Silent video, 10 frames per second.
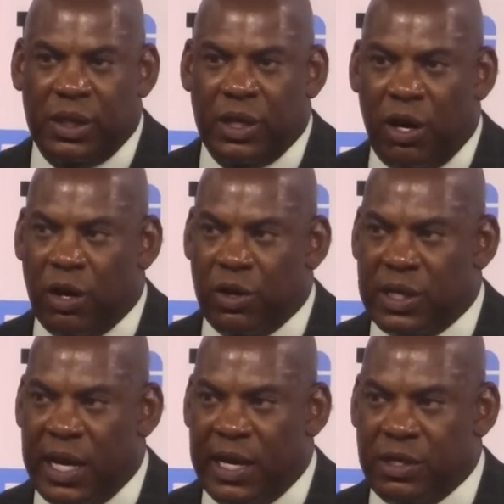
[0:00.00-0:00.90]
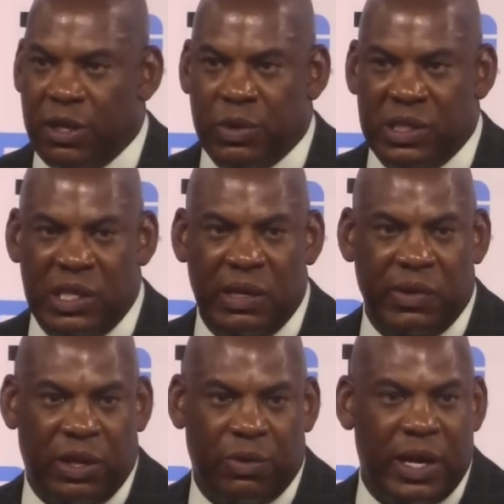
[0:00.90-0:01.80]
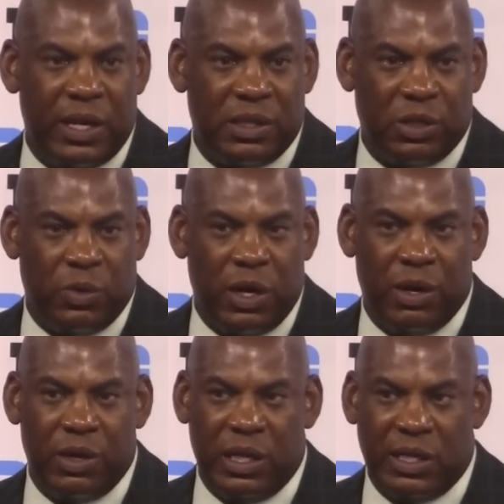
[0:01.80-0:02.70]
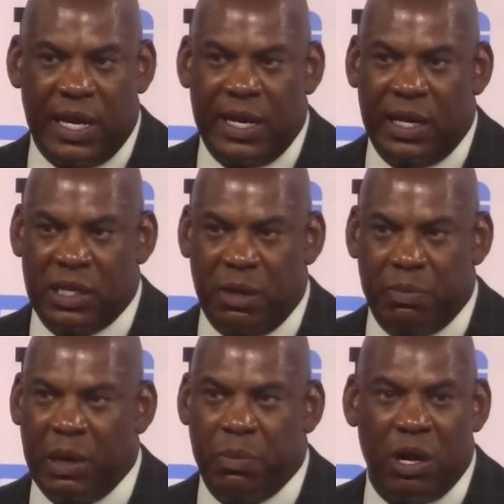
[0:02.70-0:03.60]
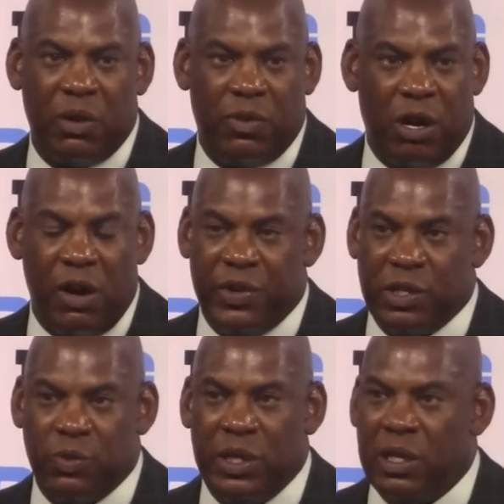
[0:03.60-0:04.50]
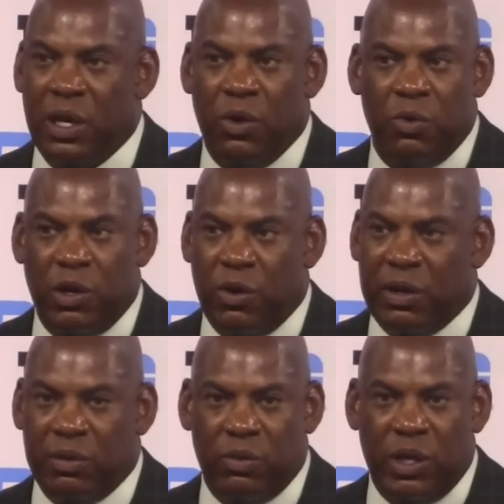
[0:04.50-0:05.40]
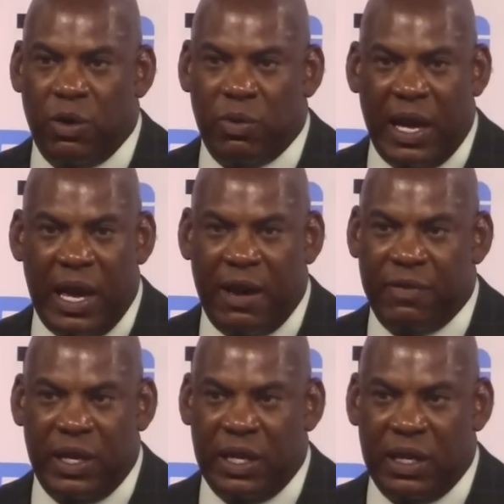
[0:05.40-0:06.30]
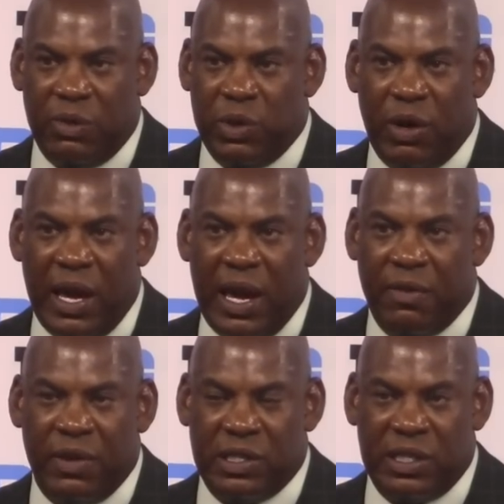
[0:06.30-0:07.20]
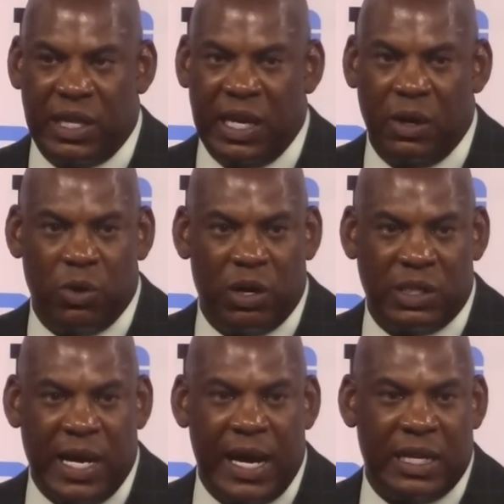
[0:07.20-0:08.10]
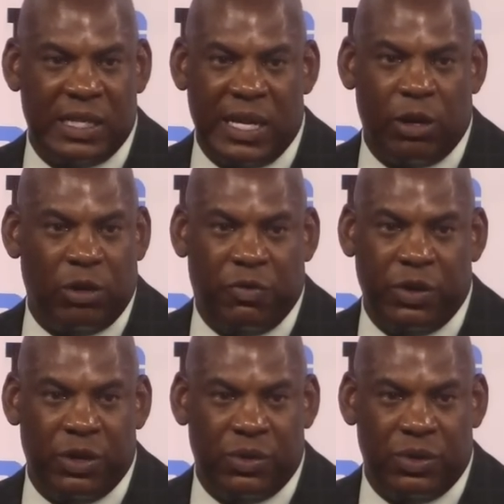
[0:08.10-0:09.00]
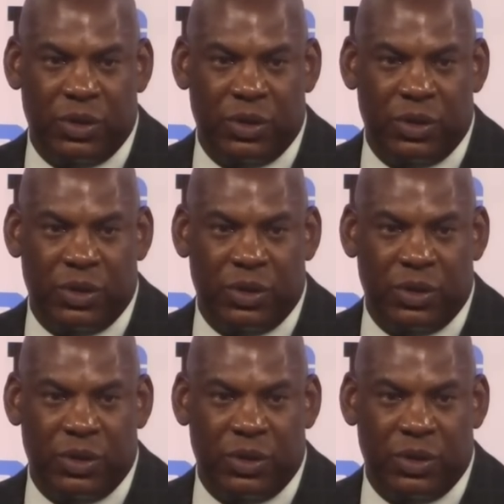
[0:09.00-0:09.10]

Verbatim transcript: All those guys are receiving threats as well, and the tight end is a big part of our offense. We we don't we don't have we don't have a scheme where a tight end is not on the field.